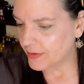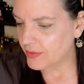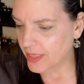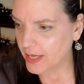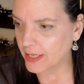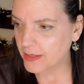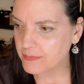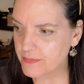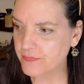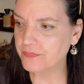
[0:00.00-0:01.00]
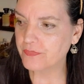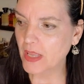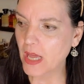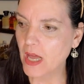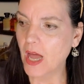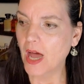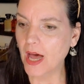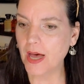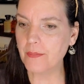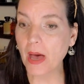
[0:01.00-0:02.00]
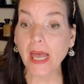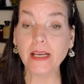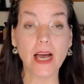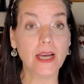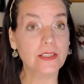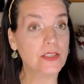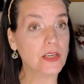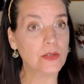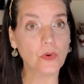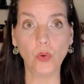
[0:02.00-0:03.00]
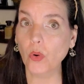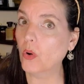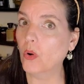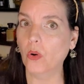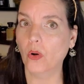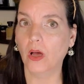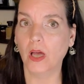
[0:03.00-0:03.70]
everything? Um, I got, ooh,